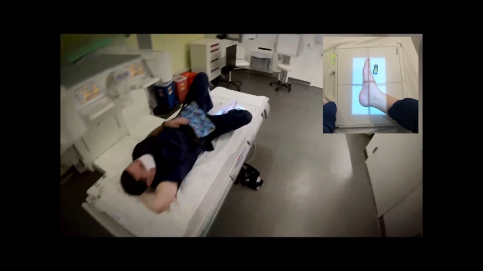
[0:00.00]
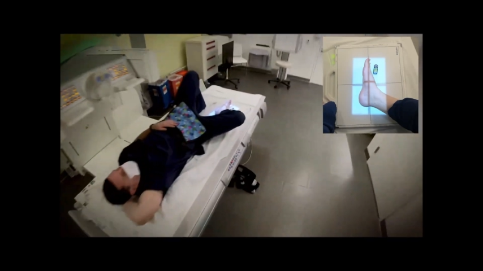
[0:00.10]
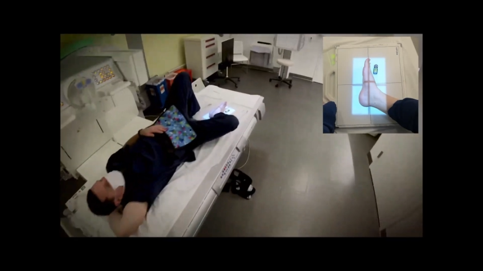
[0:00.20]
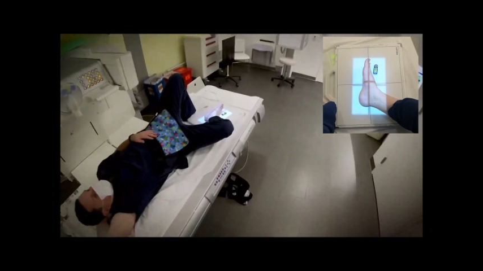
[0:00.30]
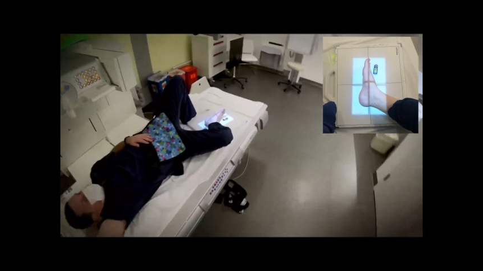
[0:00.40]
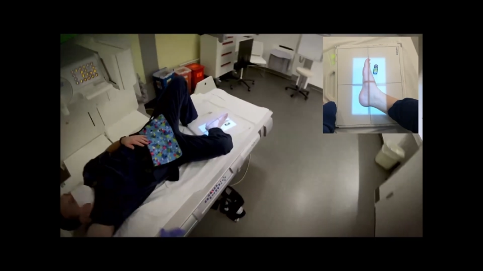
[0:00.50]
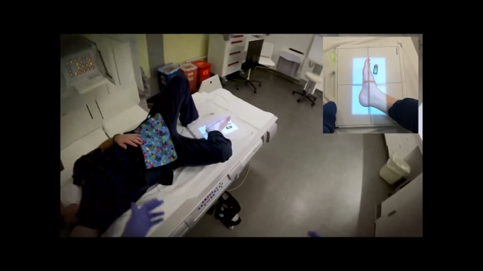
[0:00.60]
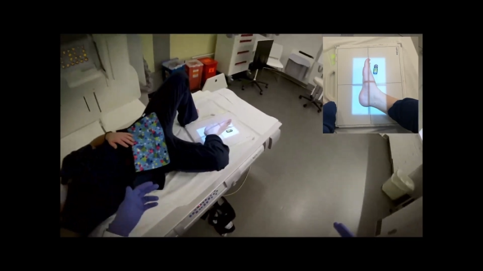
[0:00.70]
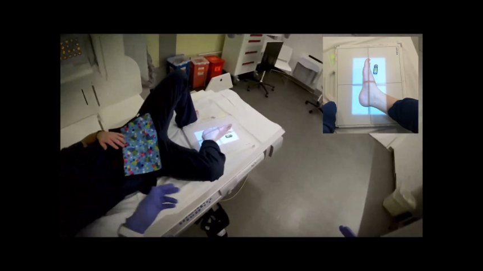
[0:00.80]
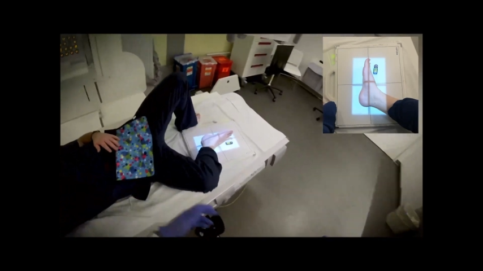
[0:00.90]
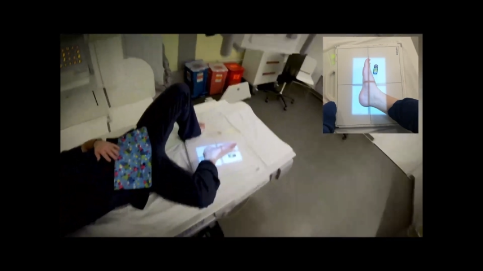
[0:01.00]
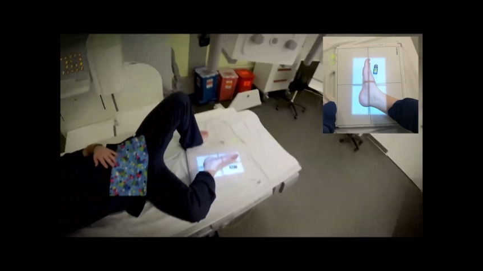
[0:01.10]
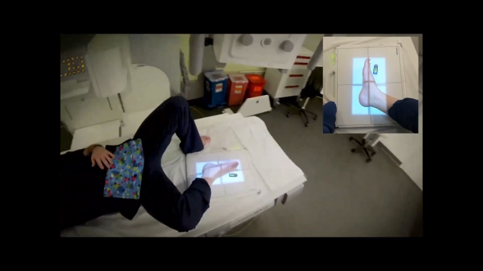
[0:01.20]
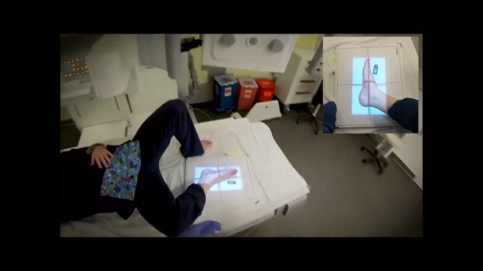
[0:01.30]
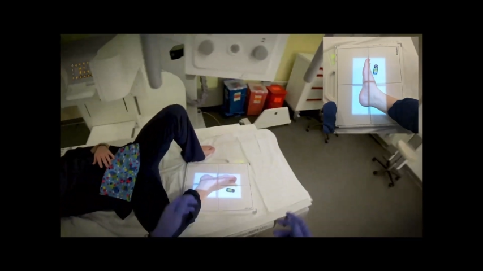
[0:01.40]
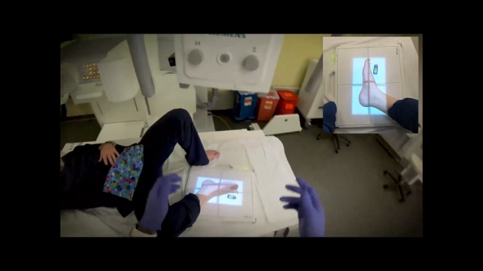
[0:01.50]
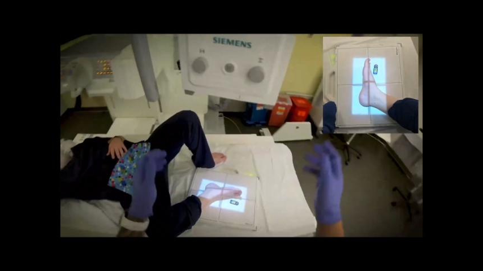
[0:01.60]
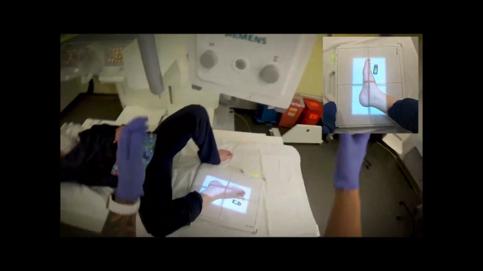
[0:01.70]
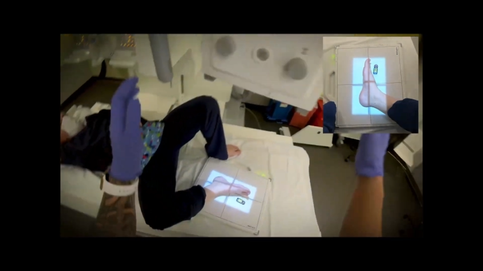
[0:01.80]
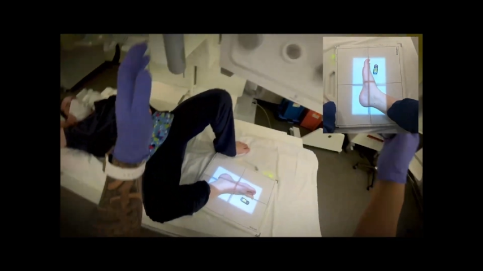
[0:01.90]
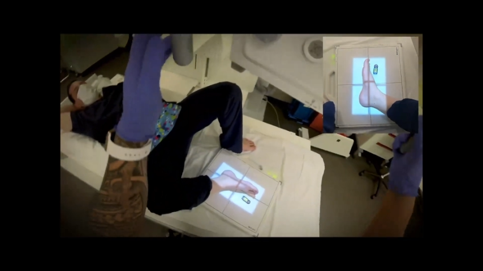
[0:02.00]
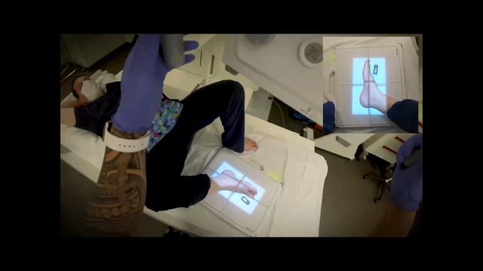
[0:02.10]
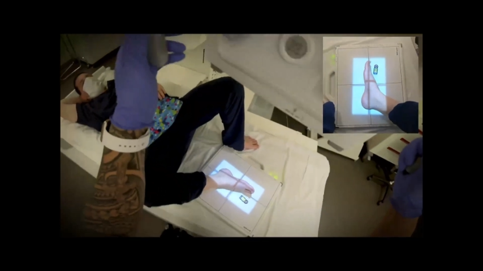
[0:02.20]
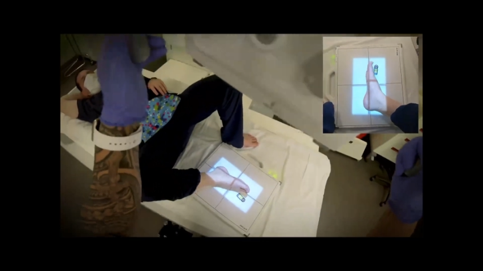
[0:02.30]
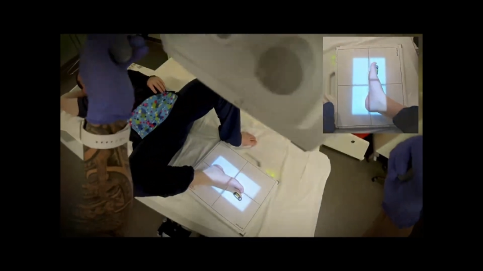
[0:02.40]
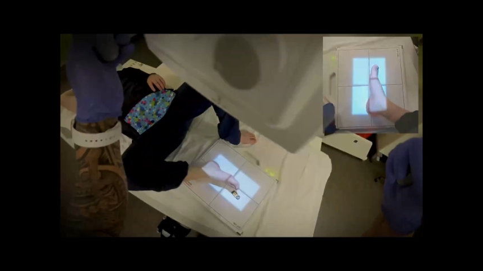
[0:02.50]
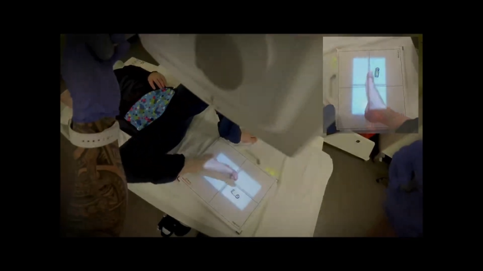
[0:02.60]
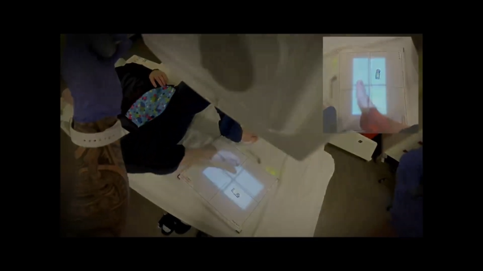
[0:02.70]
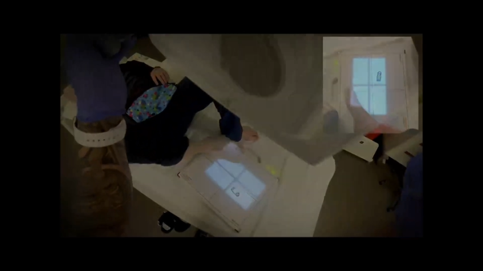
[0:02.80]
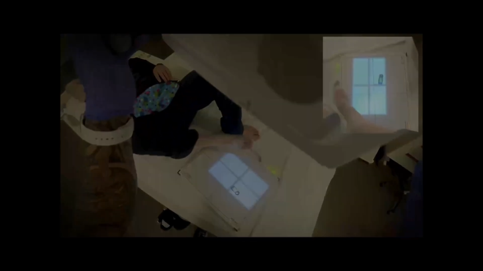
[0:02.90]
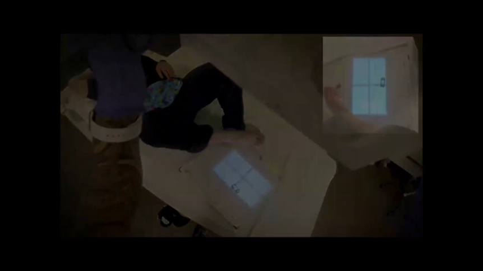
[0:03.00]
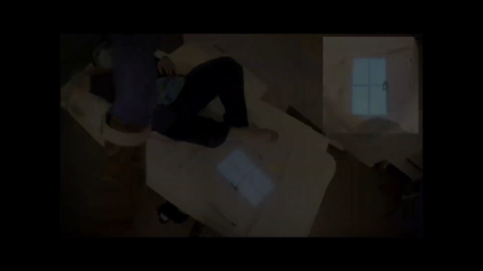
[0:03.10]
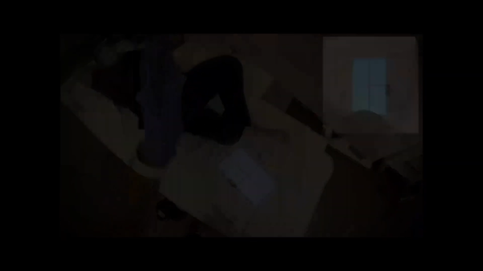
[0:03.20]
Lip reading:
[unreadable: no face in view]